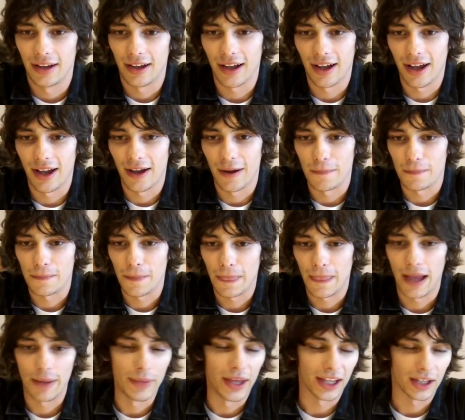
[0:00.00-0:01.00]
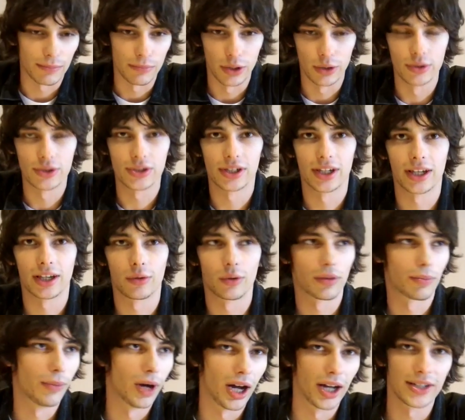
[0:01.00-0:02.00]
uh, um, I make music
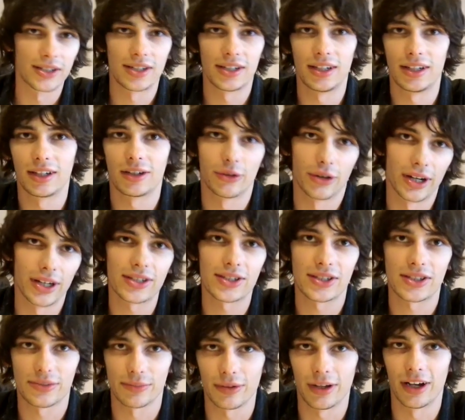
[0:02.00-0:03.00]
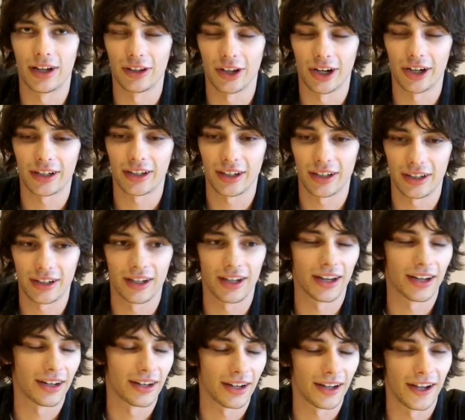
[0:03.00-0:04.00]
with Monty, Chris uh, Larkin,
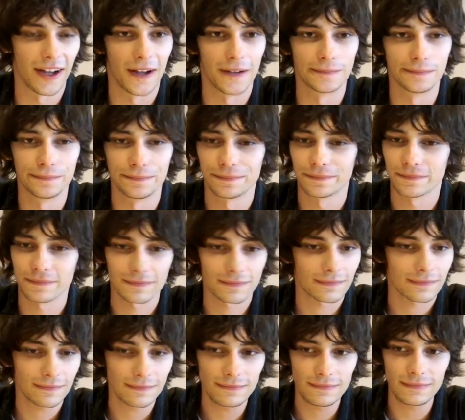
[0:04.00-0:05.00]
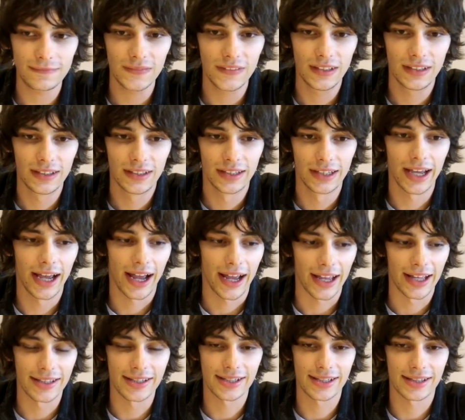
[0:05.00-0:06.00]
and um, yeah,
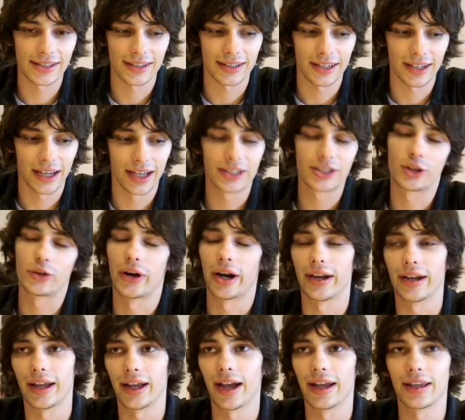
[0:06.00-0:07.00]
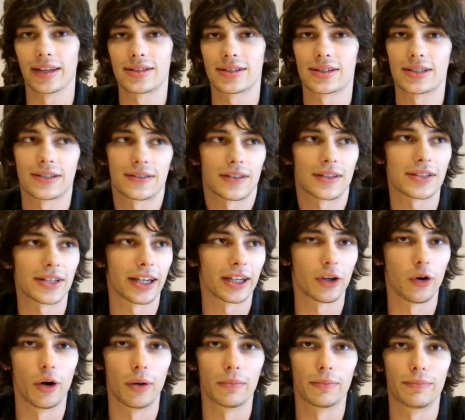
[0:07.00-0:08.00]
it's it's great. I, it's it's like
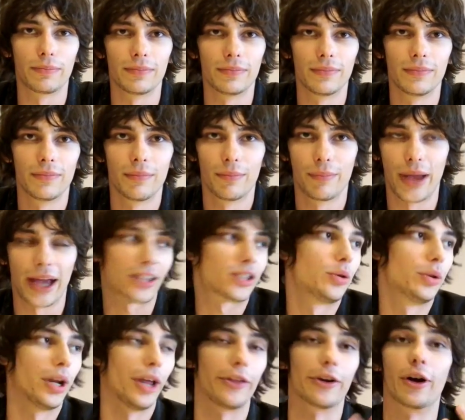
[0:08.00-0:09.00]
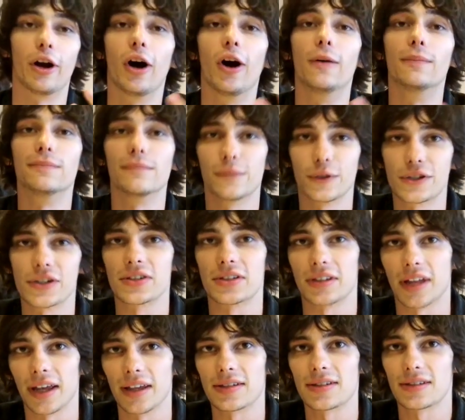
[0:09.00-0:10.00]
going back to another home, which is
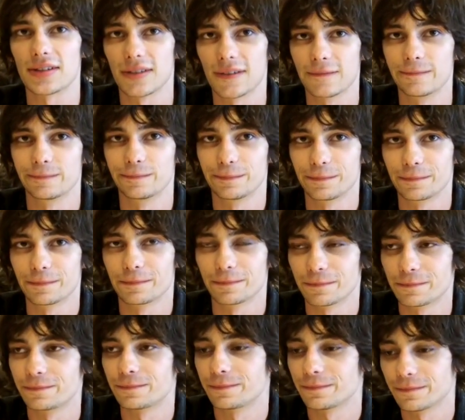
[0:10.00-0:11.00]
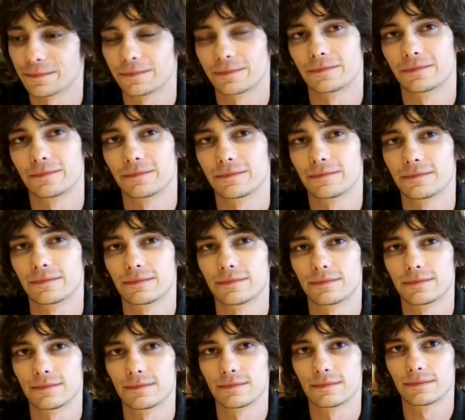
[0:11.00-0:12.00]
nice. Was it easy to put back the
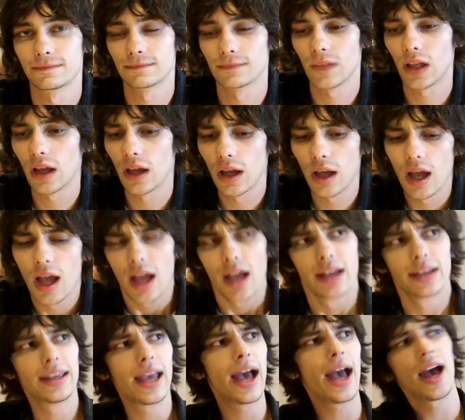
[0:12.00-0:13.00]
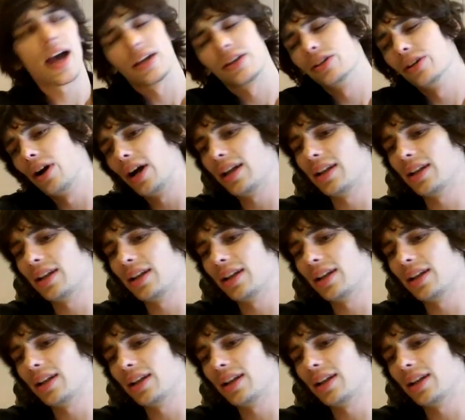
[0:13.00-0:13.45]
skin of uh, Jasper? Yeah, you know,